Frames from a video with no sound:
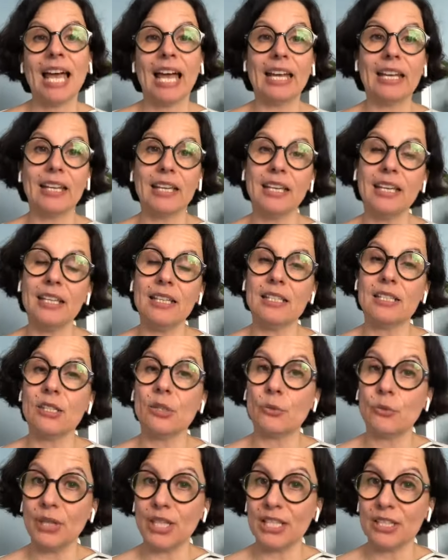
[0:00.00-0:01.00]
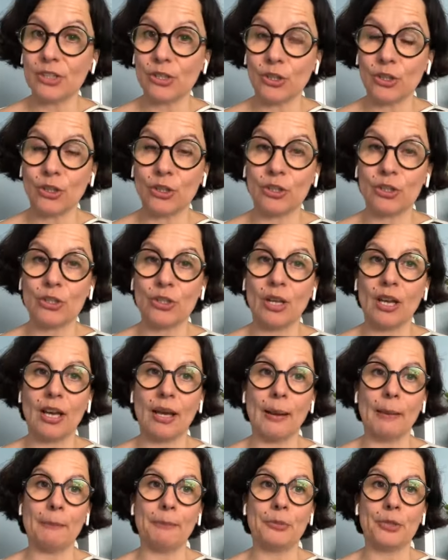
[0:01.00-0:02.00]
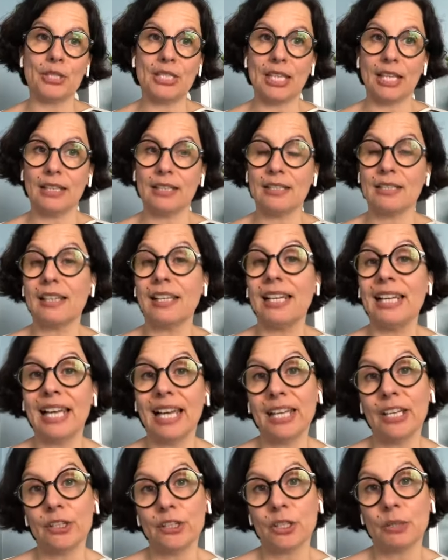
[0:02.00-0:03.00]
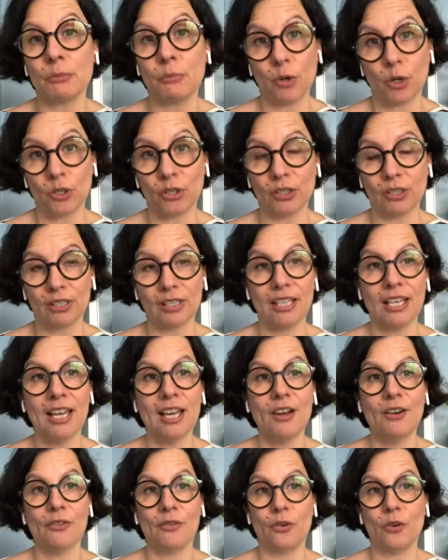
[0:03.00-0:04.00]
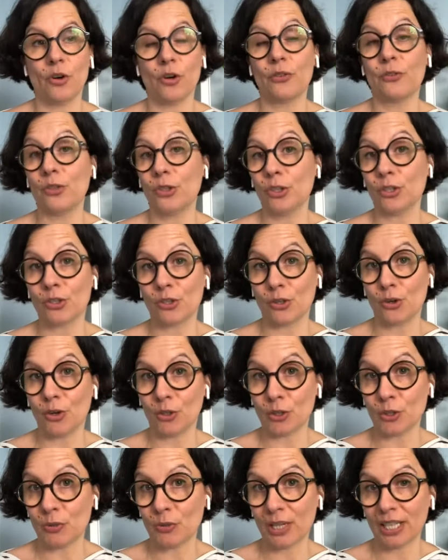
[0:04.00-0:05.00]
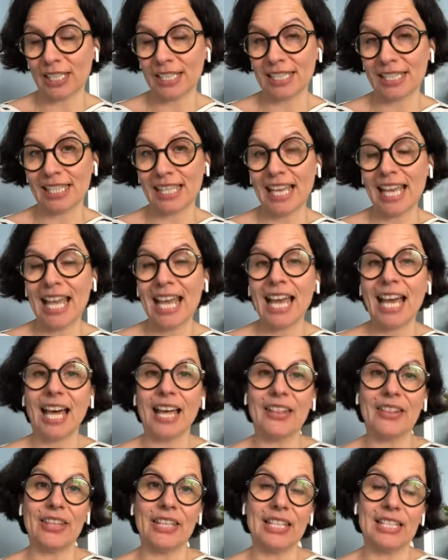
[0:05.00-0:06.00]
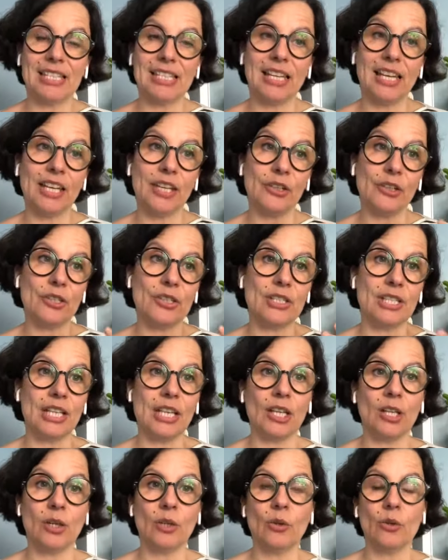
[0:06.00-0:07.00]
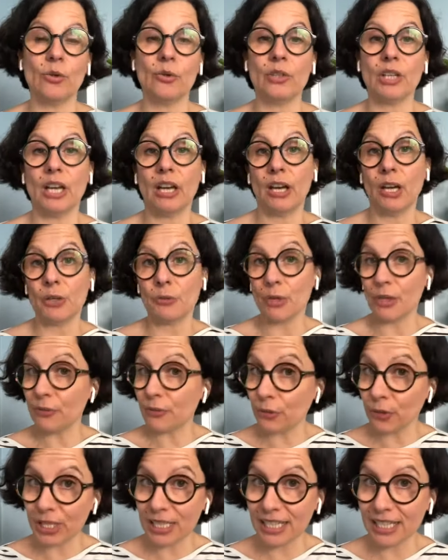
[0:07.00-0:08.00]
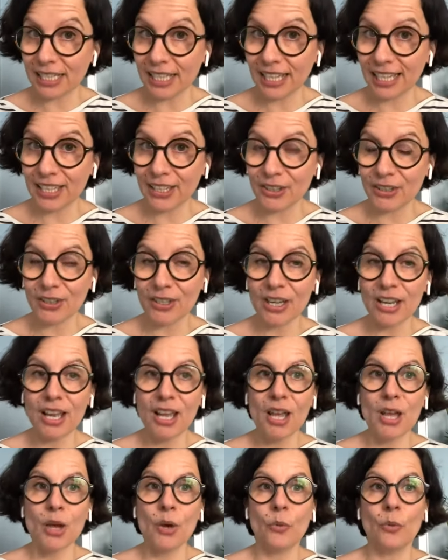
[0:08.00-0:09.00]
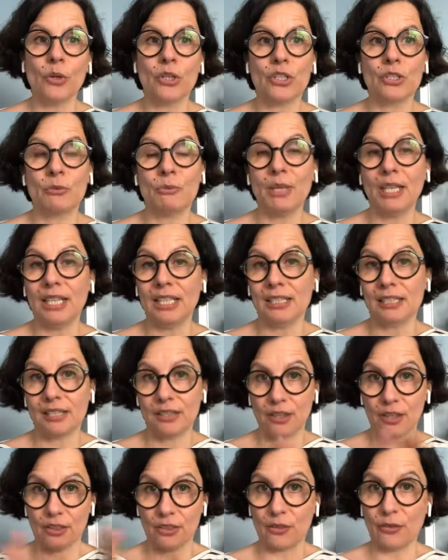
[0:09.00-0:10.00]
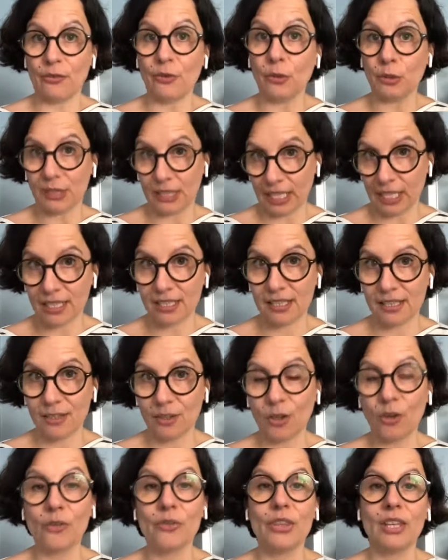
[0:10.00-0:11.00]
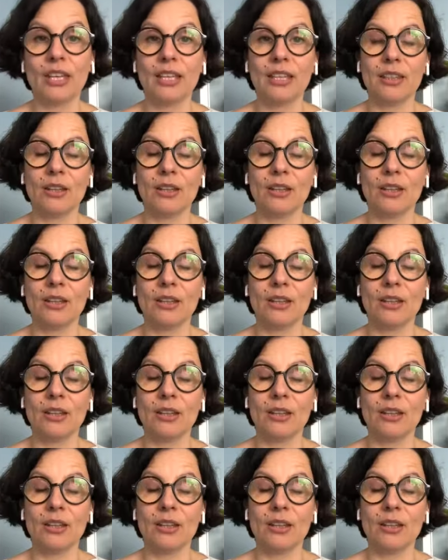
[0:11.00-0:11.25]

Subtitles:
And his research presents a layered model for future contracts. And these layers include a reference layer, which means the full text of